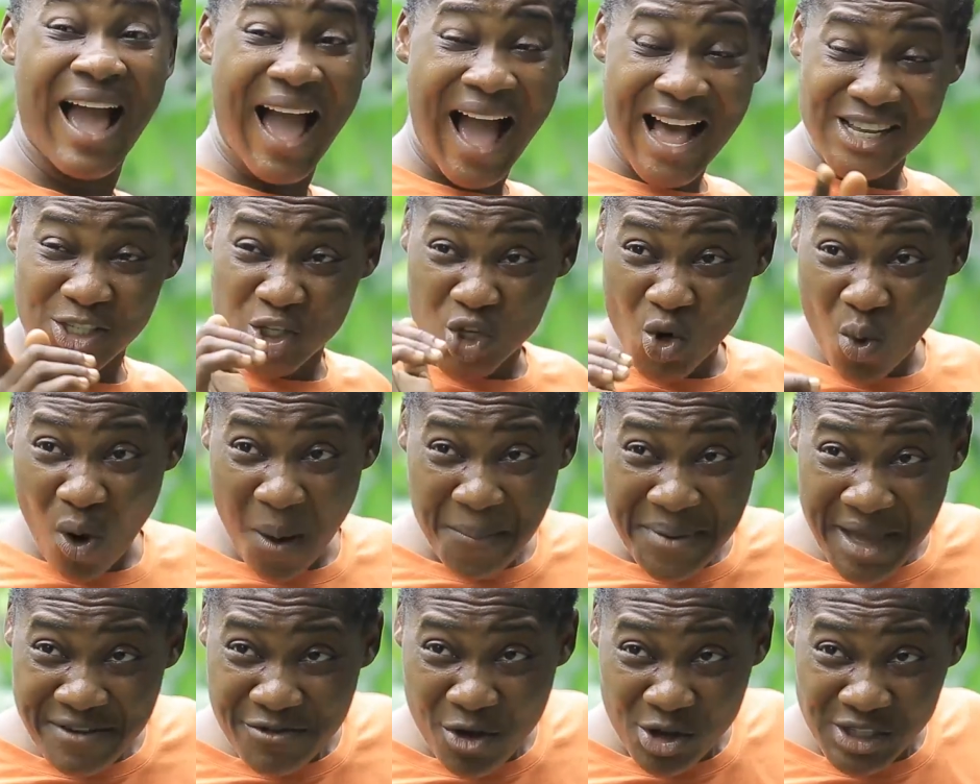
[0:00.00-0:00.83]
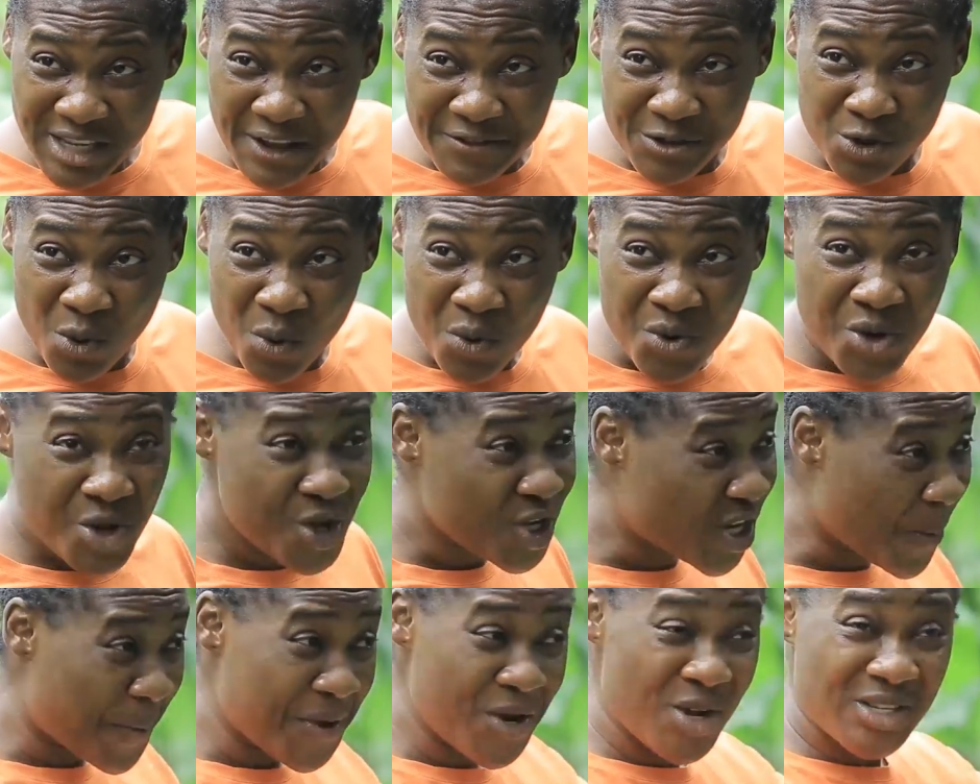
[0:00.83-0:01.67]
As you know, one behave yourself so.
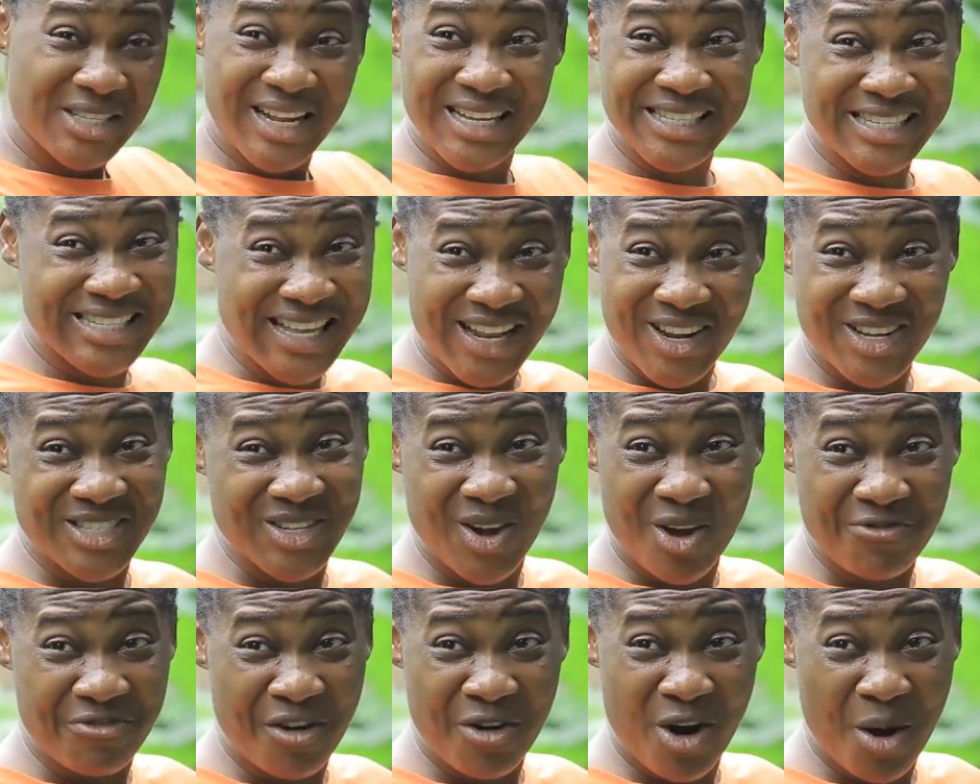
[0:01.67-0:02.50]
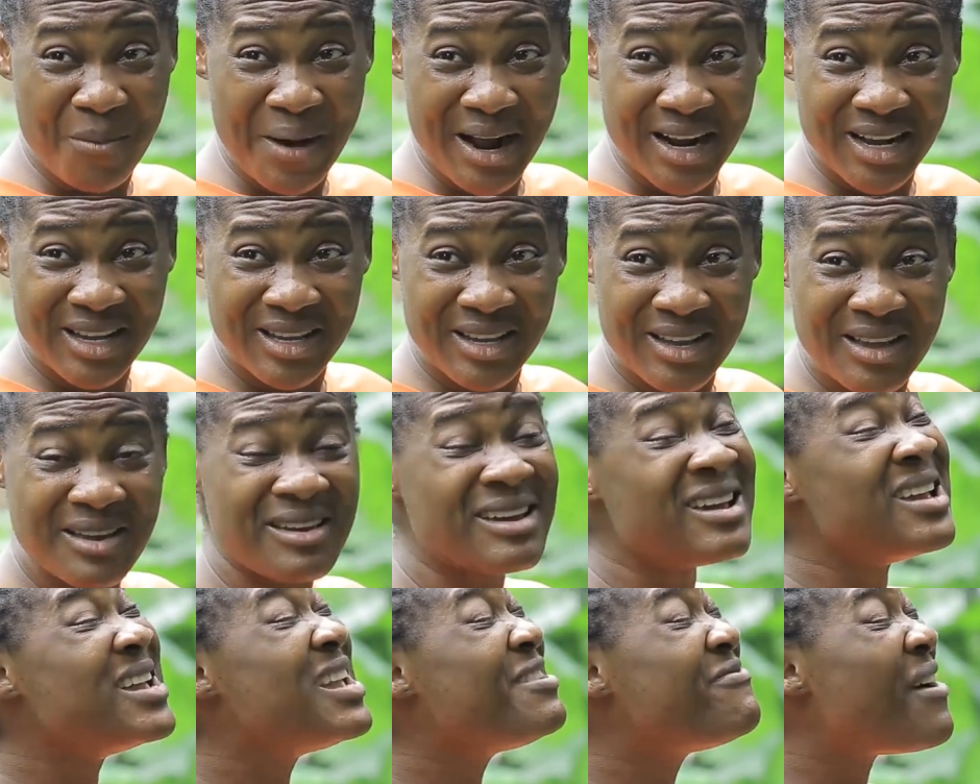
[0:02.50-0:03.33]
You should be innocent and sister doesn't come from come back.
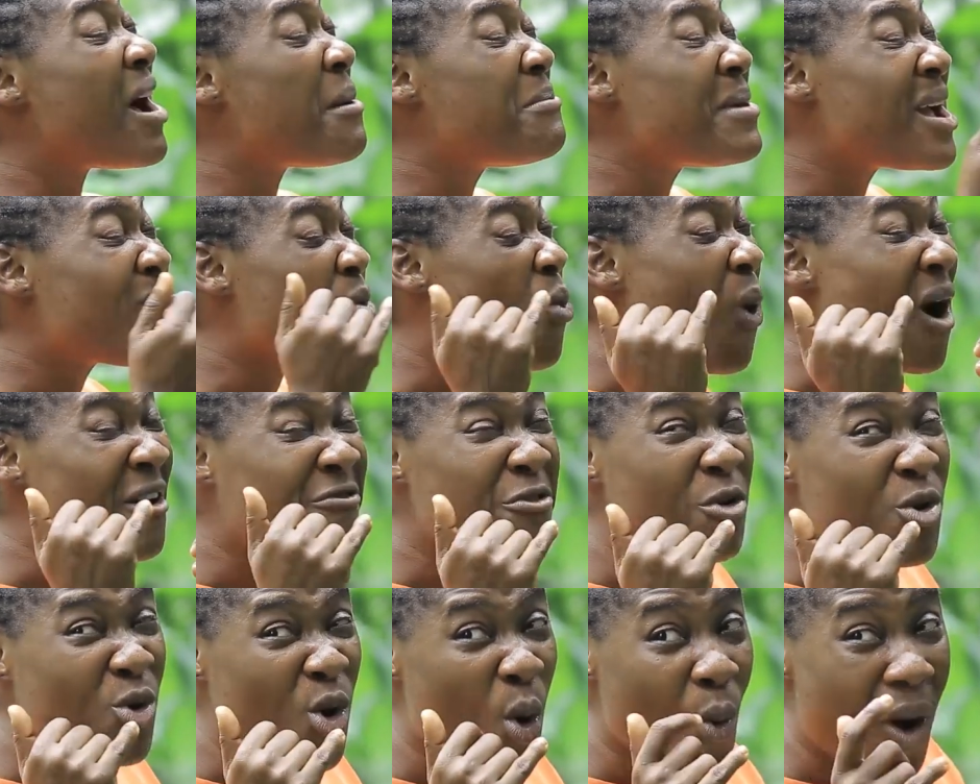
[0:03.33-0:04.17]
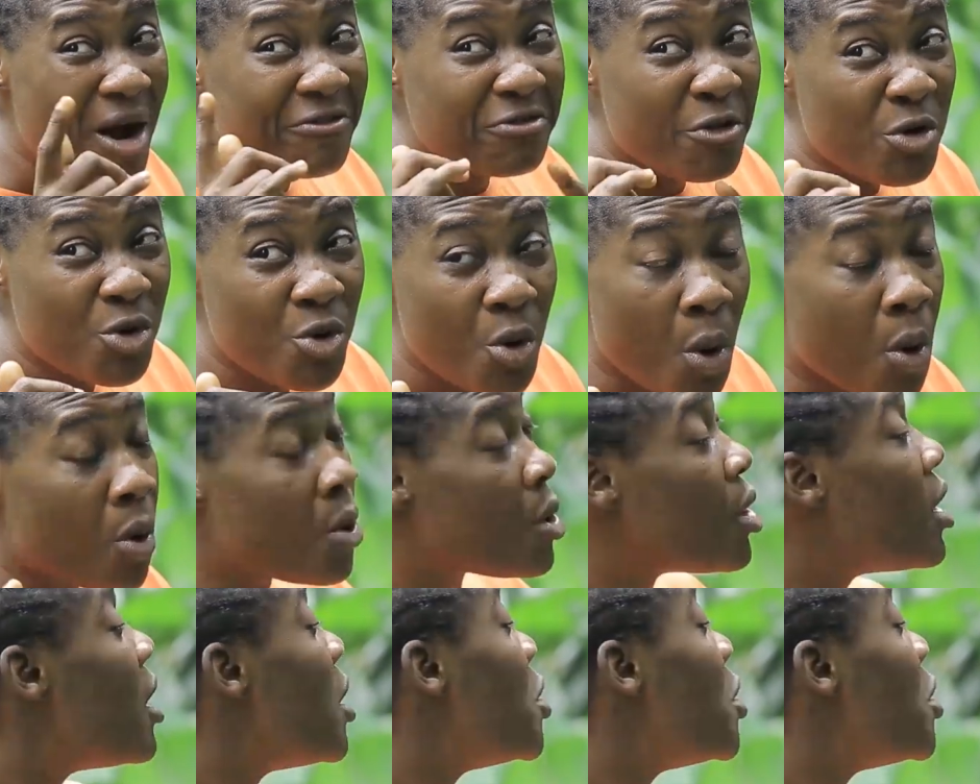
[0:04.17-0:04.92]
If I make one phone call,